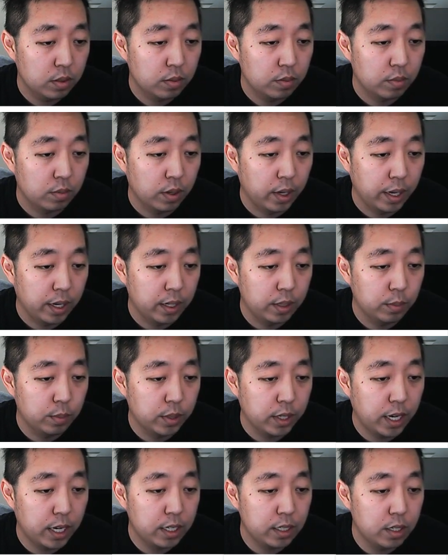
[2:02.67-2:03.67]
right?
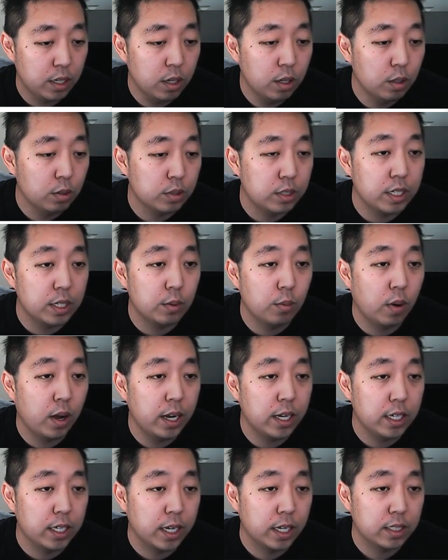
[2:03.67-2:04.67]
But I know dy
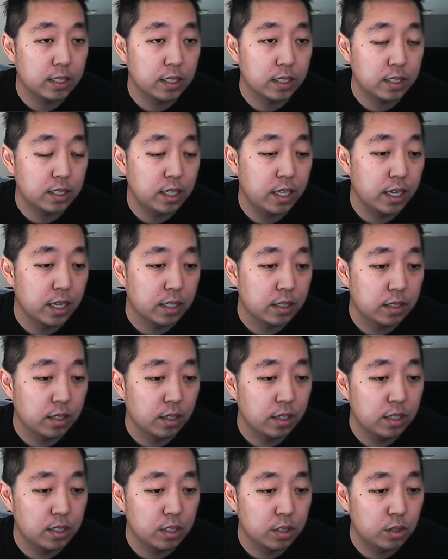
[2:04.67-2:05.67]
dx is this. So
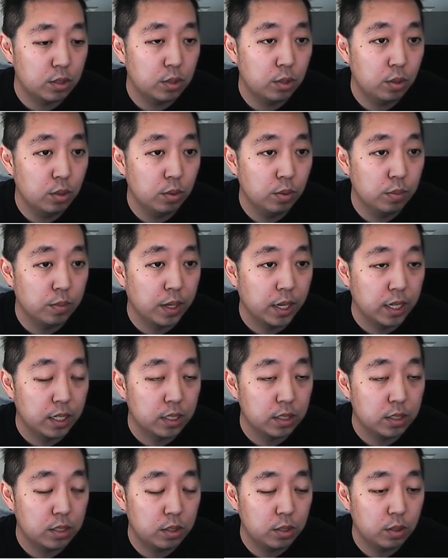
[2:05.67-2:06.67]
this is 2
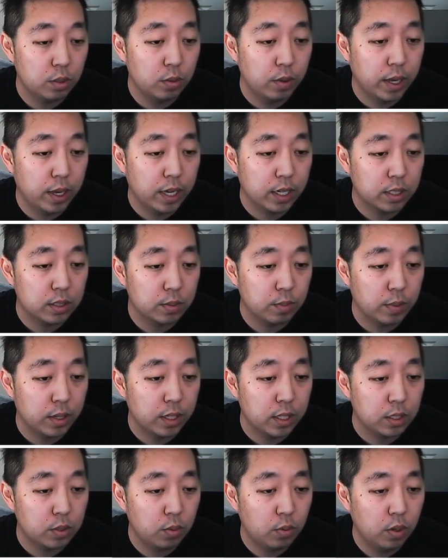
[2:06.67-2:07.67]
minus 2x
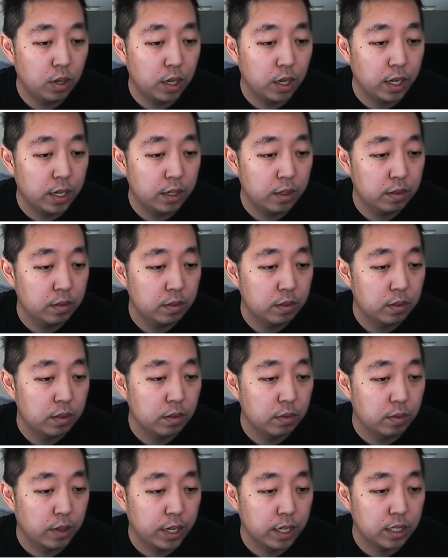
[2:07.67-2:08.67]
minus y,
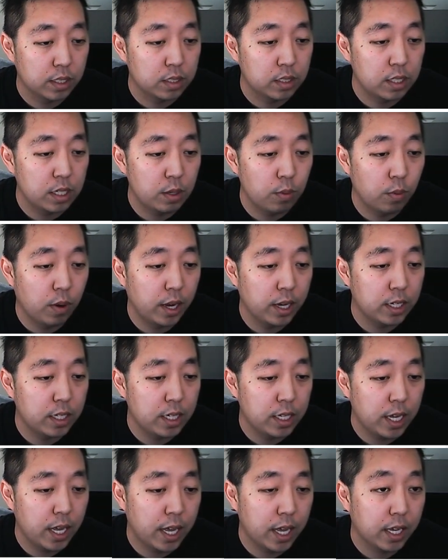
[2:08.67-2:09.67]
right? Because dy
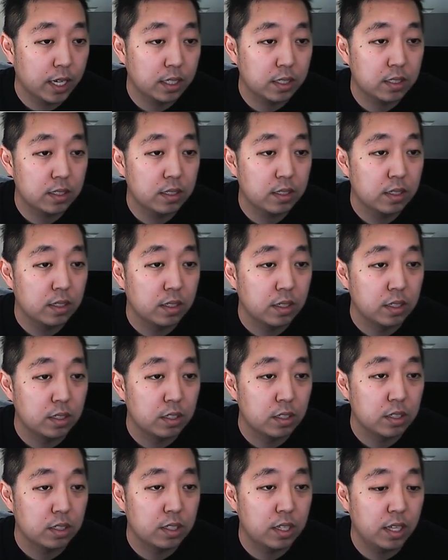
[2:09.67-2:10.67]
dx is
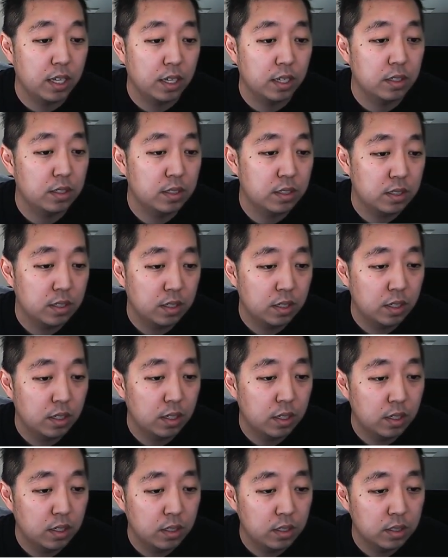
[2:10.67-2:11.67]
just this.
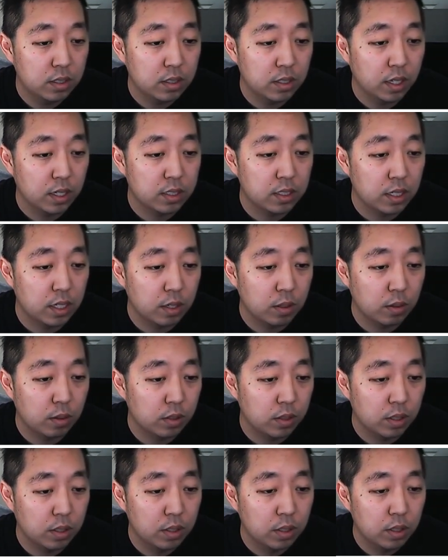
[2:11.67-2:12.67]
So that's equal
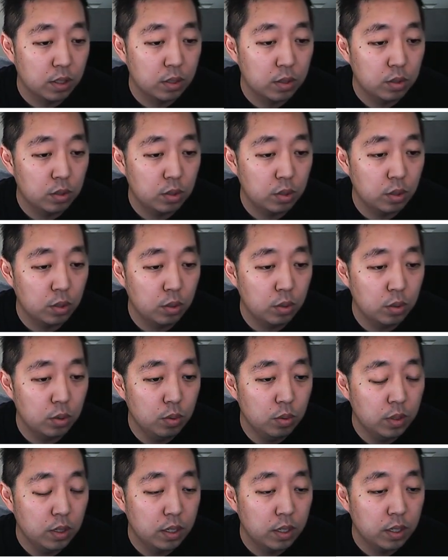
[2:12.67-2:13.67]
to
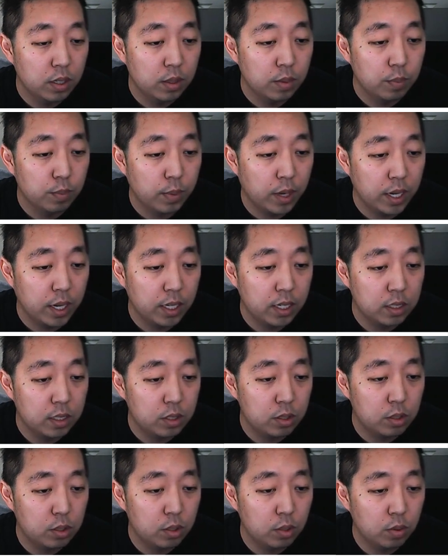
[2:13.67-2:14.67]
2
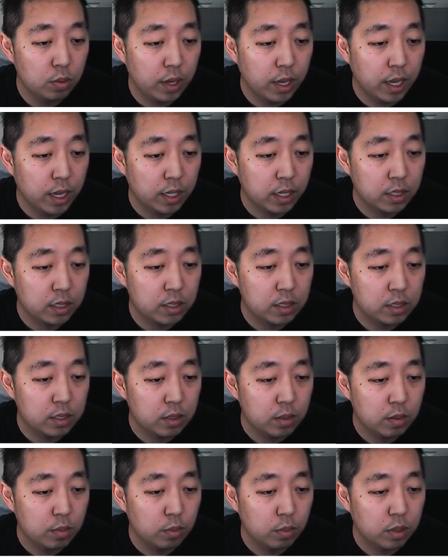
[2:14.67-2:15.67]
minus 2x
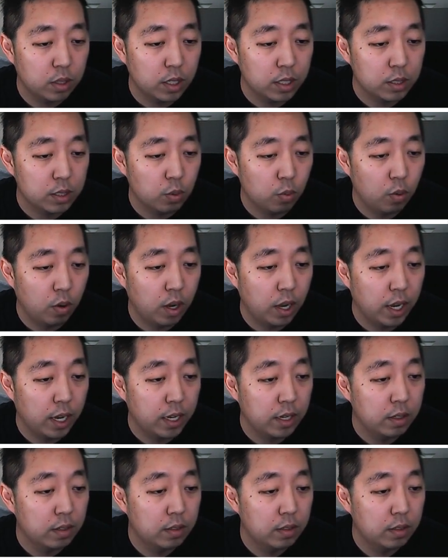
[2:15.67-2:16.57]
plus y.